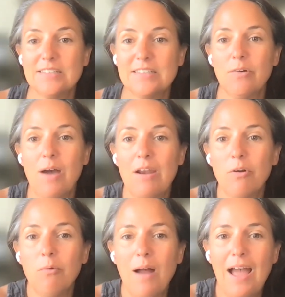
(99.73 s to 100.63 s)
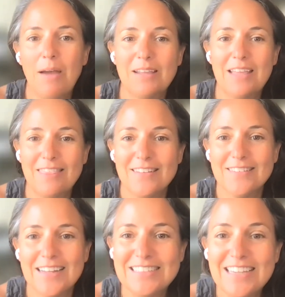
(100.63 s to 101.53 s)
So I don't know why I would get
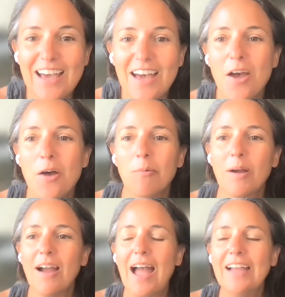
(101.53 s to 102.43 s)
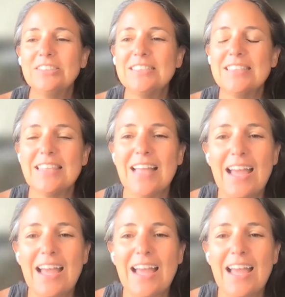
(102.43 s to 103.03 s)
this idea where I just,